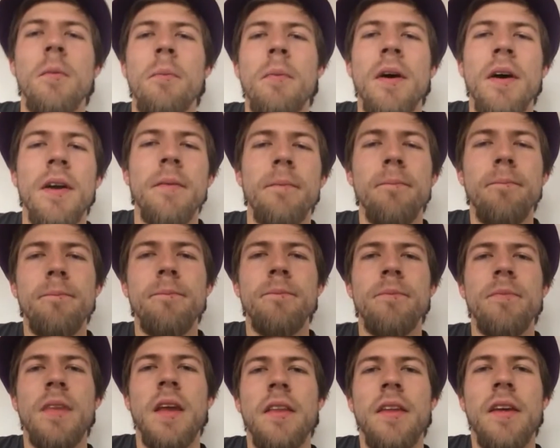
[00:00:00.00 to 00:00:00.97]
but
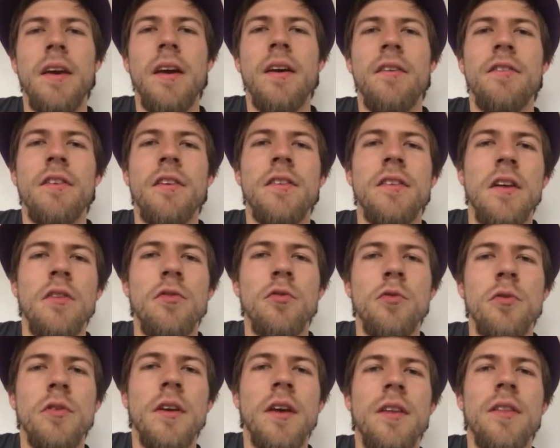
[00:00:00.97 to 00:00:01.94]
now that I have this
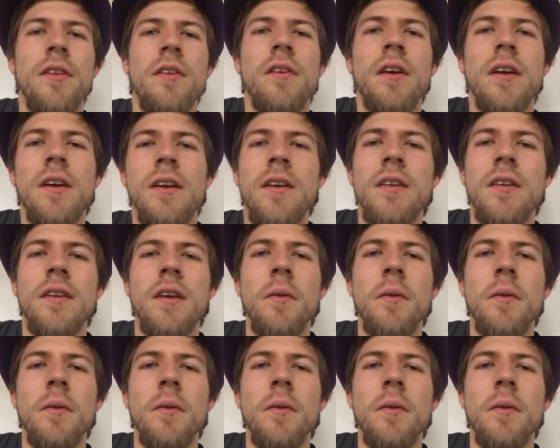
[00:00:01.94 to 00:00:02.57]
schedule together and